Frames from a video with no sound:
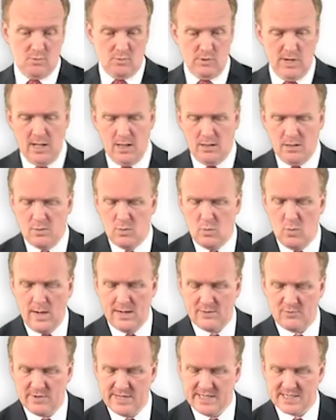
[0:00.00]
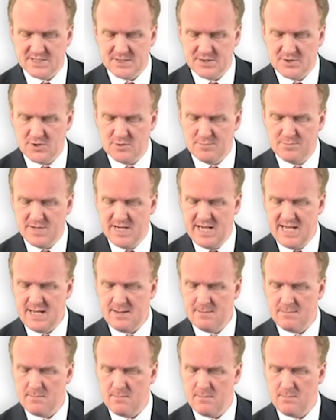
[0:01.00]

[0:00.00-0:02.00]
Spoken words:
Well, one reason could be